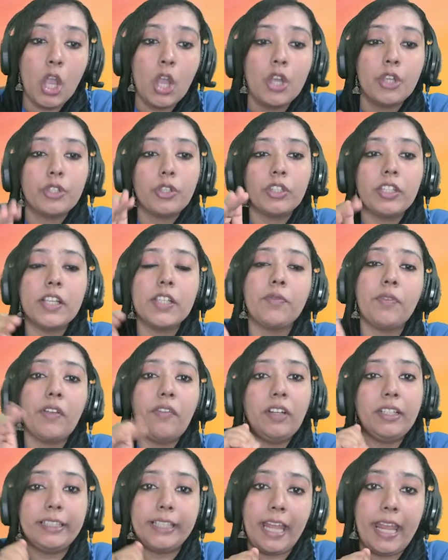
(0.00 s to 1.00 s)
So, this we
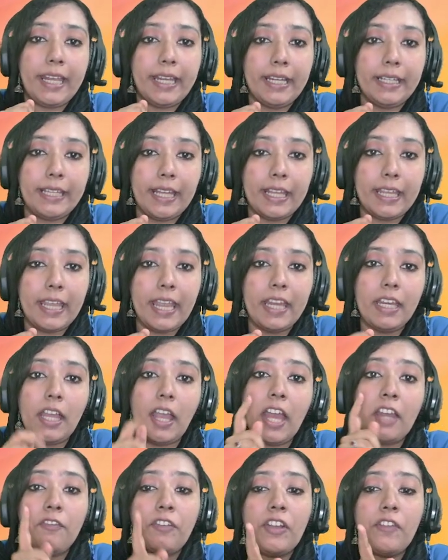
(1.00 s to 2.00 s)
will take it again
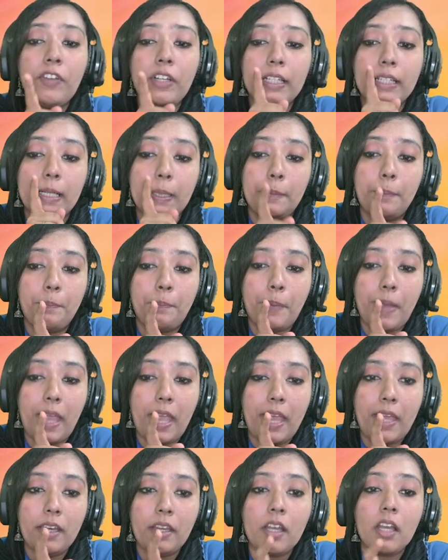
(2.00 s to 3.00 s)
and we will
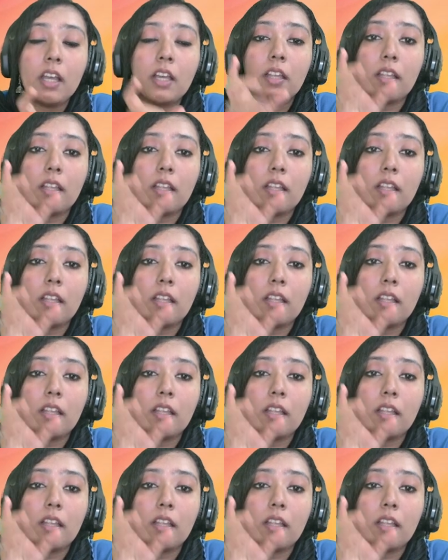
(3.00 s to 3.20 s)
compare